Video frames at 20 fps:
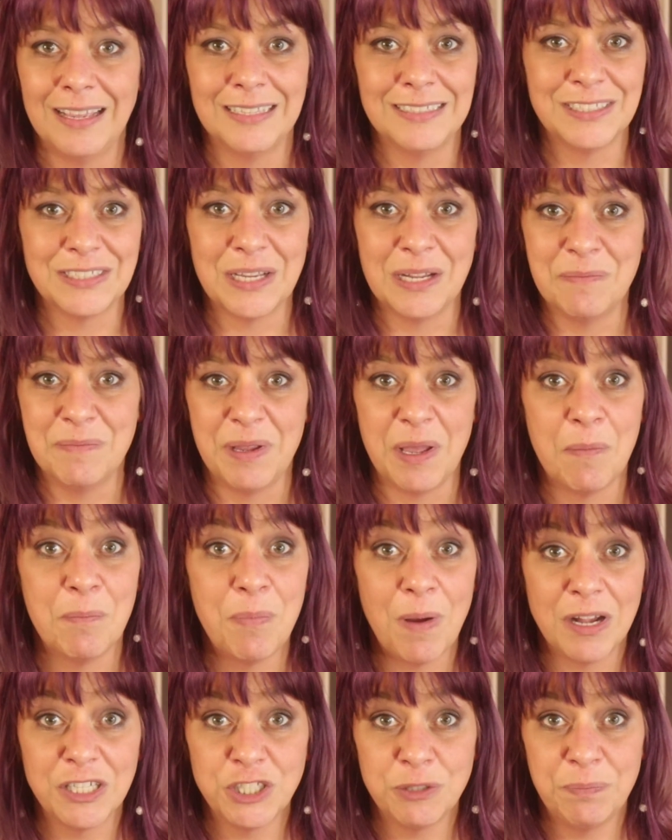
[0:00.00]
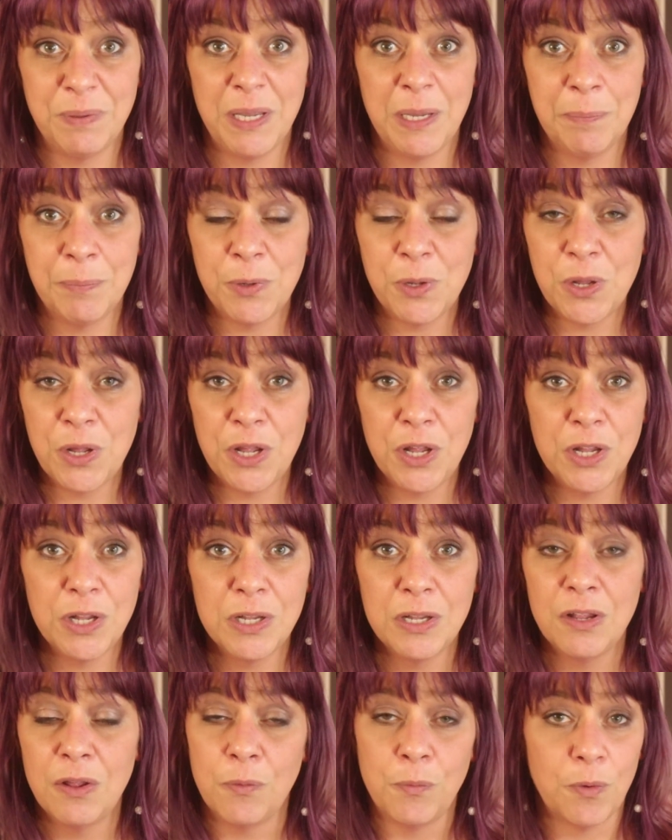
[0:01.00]
It's going to be a bunch of people.
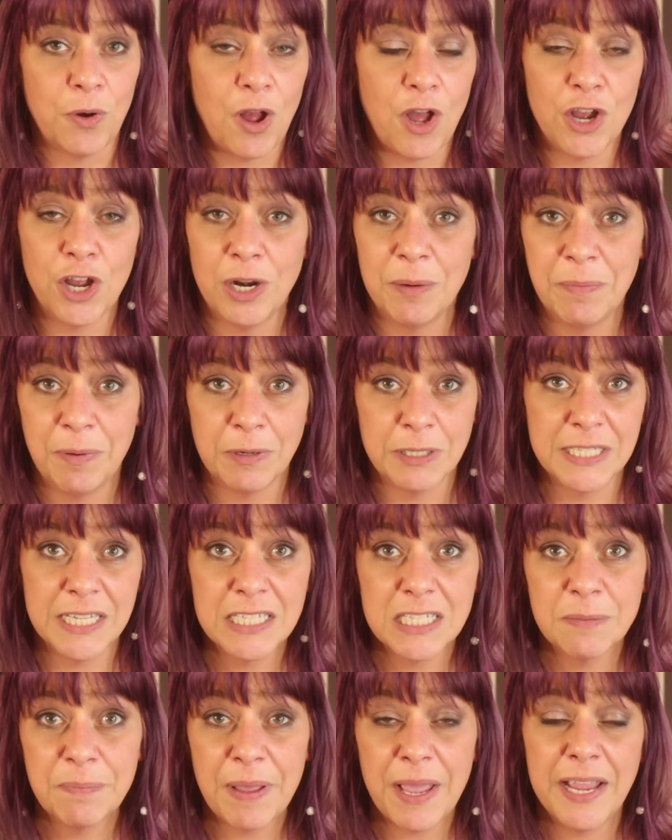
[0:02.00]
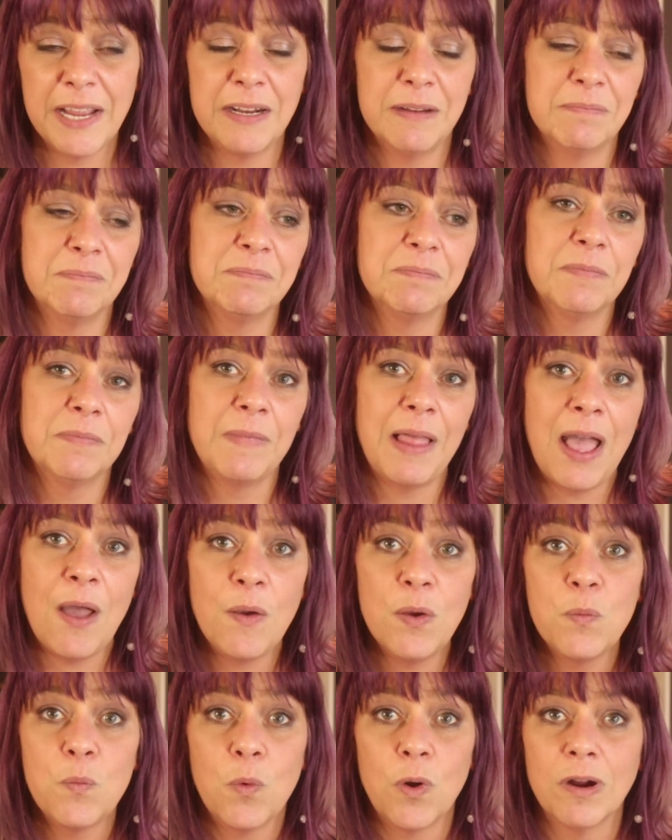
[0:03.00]
We're all going to participate.
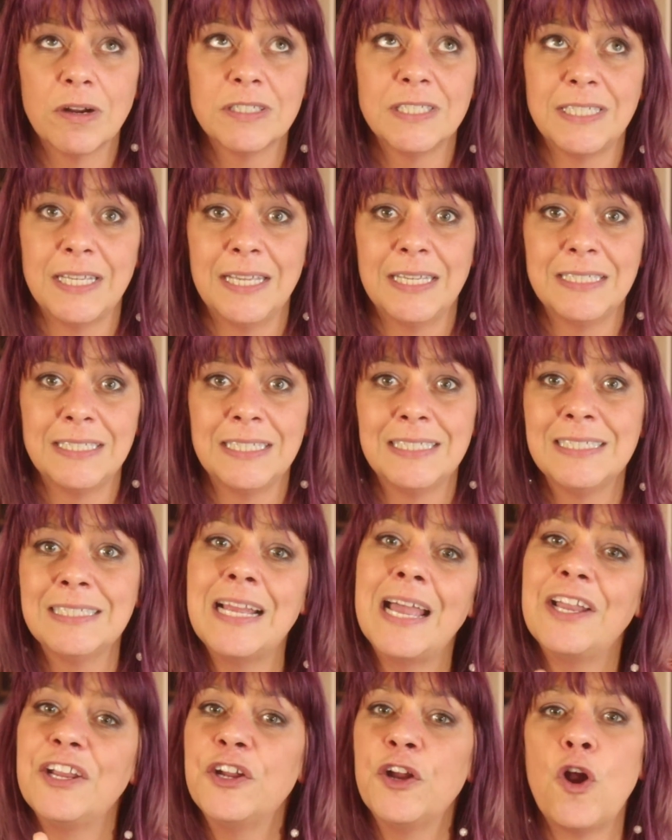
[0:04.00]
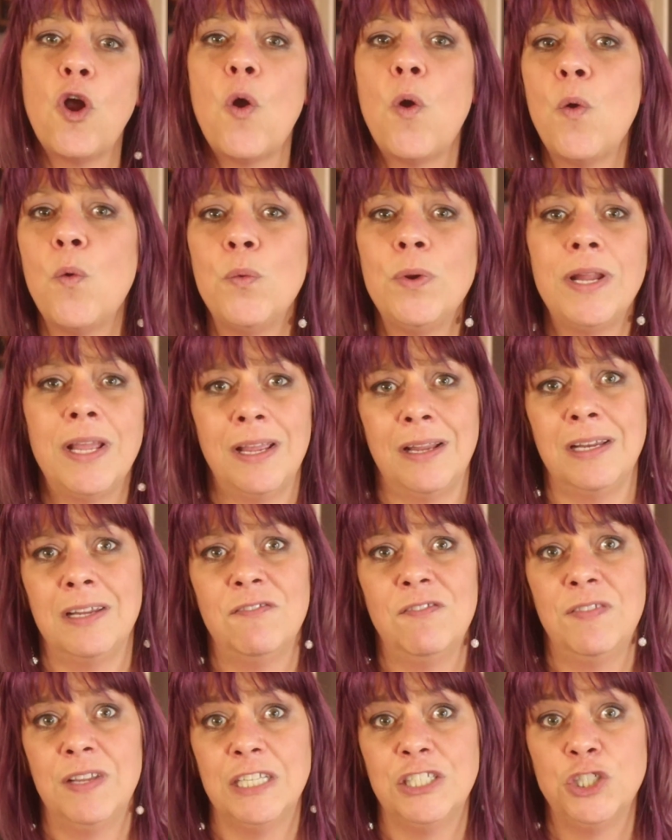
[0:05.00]
How it works is it's not your own
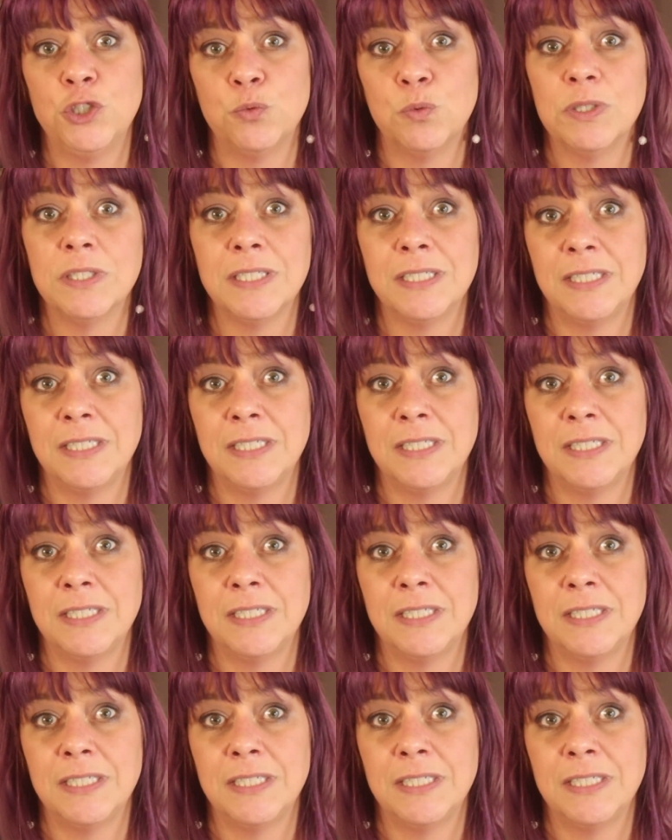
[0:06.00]
individual